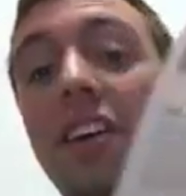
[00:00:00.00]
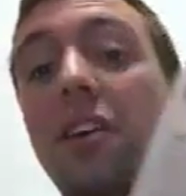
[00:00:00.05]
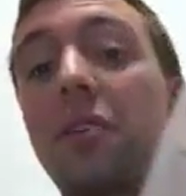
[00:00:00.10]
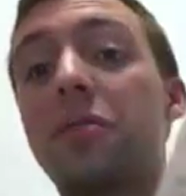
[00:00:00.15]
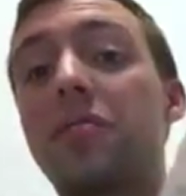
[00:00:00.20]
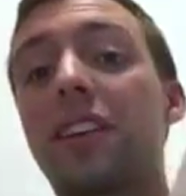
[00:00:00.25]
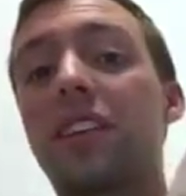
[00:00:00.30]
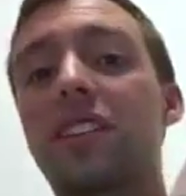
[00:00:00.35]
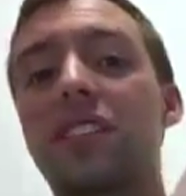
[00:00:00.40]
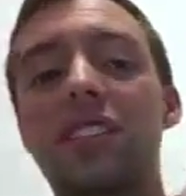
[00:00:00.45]
It
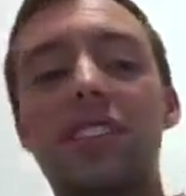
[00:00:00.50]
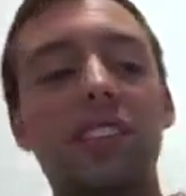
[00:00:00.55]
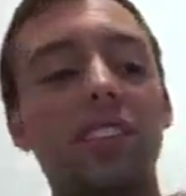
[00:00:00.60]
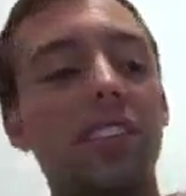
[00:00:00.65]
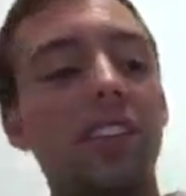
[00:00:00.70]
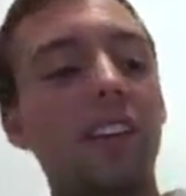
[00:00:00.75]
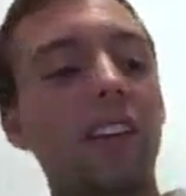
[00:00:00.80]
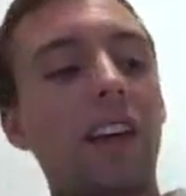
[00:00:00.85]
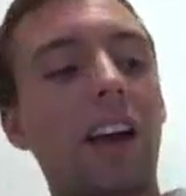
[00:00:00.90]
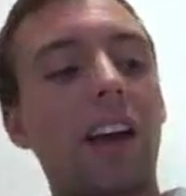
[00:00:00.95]
was
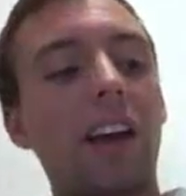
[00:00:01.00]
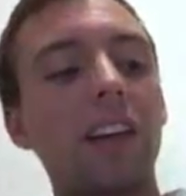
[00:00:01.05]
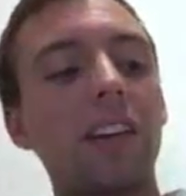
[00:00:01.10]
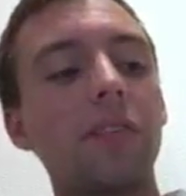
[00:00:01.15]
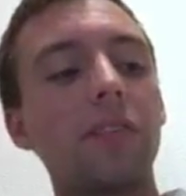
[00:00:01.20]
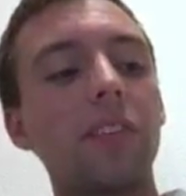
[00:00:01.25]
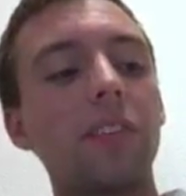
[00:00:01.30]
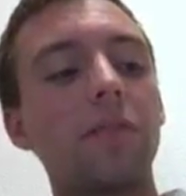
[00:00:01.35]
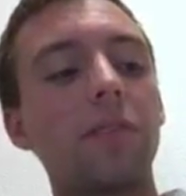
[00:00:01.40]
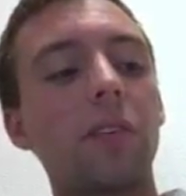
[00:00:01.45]
actually kind
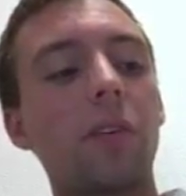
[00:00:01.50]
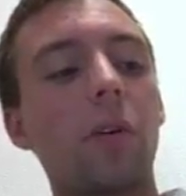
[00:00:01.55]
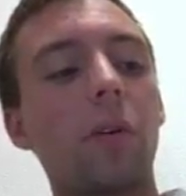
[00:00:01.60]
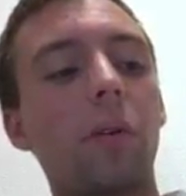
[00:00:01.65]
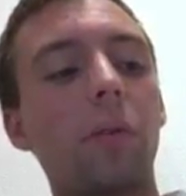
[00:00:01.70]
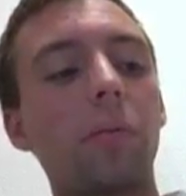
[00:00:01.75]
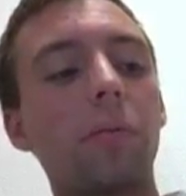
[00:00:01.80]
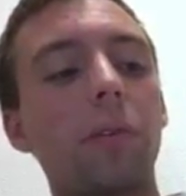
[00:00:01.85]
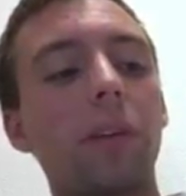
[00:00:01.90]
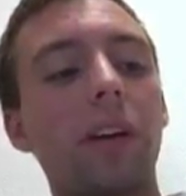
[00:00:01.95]
of
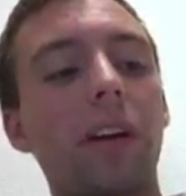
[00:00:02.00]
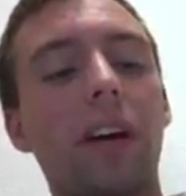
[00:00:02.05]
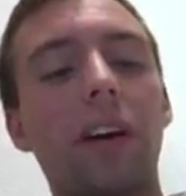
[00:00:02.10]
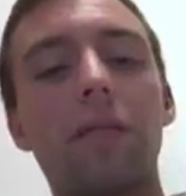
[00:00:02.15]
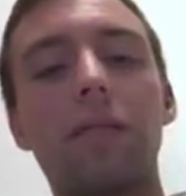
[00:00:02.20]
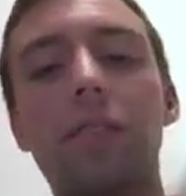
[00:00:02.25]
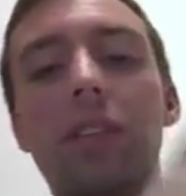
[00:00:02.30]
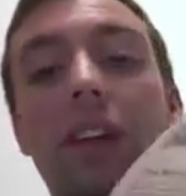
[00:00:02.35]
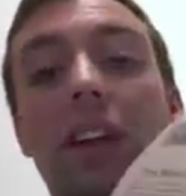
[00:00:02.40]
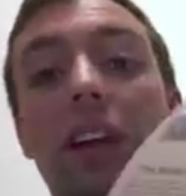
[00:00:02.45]
difficult, but I
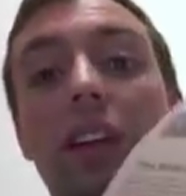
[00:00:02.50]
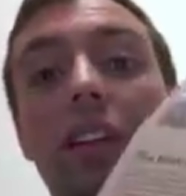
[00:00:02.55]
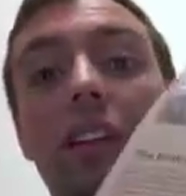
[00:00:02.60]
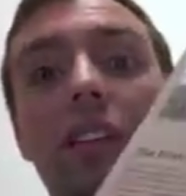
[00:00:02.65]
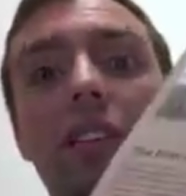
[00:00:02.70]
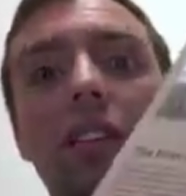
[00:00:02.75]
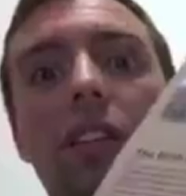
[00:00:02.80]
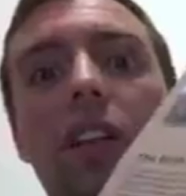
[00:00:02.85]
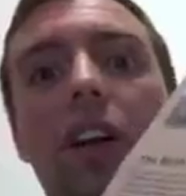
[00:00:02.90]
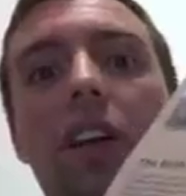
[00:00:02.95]
feel like I
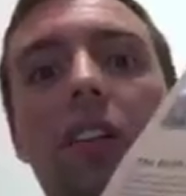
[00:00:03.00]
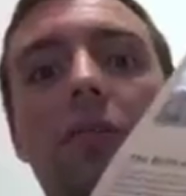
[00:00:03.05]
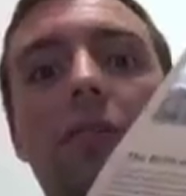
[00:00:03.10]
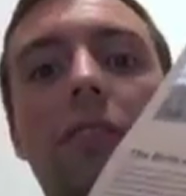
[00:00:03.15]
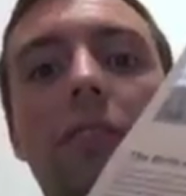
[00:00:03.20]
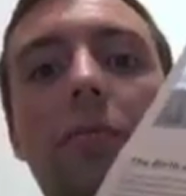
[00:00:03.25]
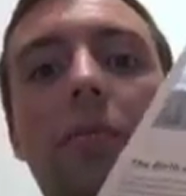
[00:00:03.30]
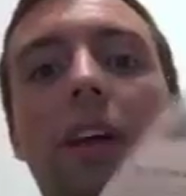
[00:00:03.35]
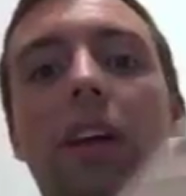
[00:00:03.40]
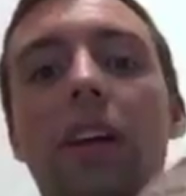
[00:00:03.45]
learned a lot
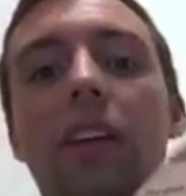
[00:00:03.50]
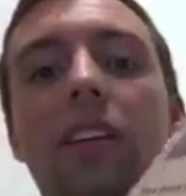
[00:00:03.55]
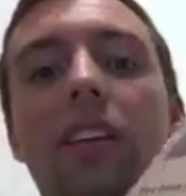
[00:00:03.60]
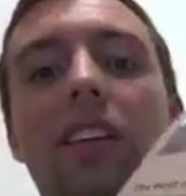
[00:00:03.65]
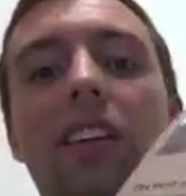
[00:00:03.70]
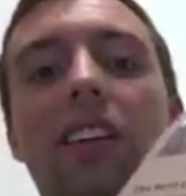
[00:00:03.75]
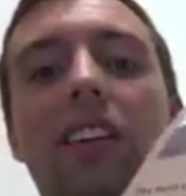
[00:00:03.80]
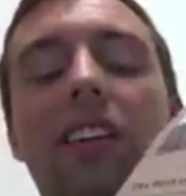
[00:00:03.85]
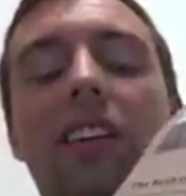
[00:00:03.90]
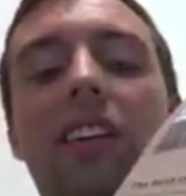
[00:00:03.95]
from that.
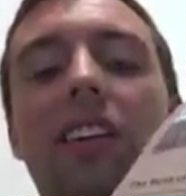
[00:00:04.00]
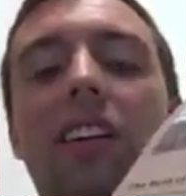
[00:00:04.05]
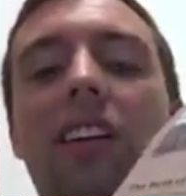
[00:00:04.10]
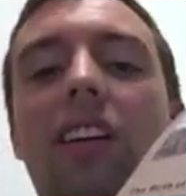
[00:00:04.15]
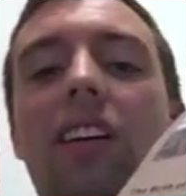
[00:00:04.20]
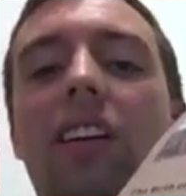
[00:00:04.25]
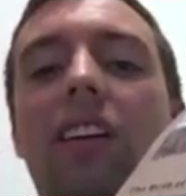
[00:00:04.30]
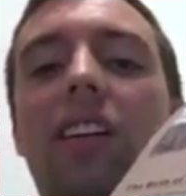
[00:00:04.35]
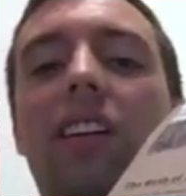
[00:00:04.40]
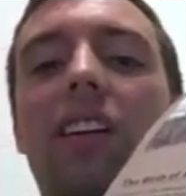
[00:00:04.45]

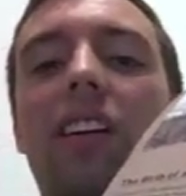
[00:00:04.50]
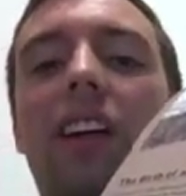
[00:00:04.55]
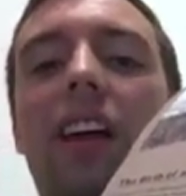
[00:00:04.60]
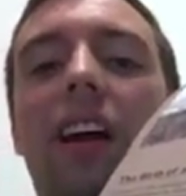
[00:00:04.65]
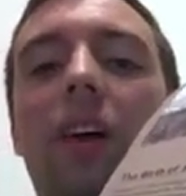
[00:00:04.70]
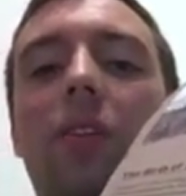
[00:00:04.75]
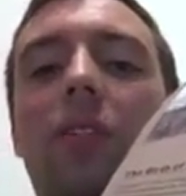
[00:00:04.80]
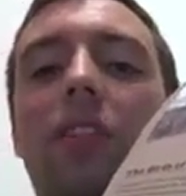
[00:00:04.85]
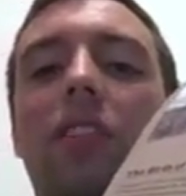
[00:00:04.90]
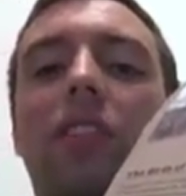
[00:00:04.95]

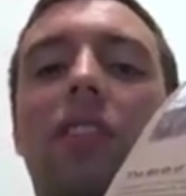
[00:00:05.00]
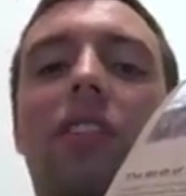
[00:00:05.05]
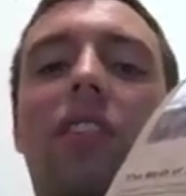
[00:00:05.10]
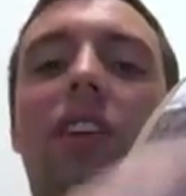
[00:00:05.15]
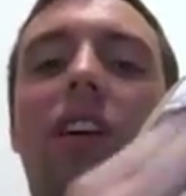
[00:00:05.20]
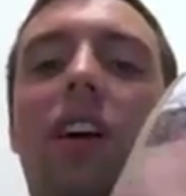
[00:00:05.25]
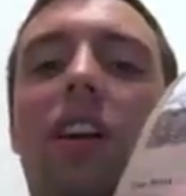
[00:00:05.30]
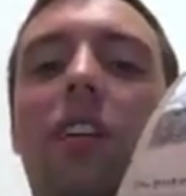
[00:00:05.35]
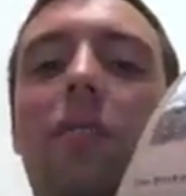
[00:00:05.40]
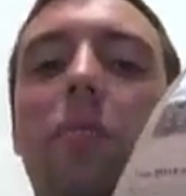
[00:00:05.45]
How to
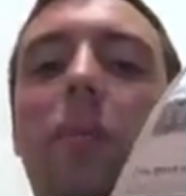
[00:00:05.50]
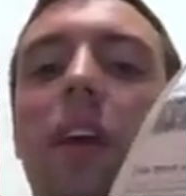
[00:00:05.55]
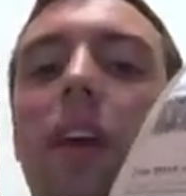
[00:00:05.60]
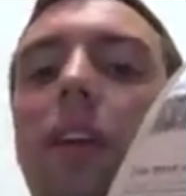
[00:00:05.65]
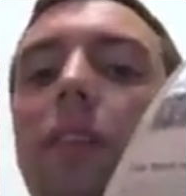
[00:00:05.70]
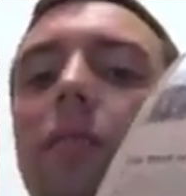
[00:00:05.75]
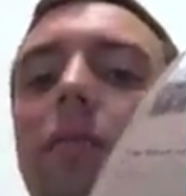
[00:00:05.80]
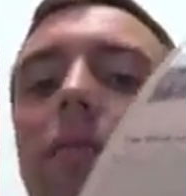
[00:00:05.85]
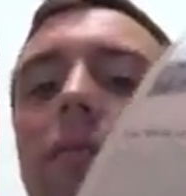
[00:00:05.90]
cut it, make it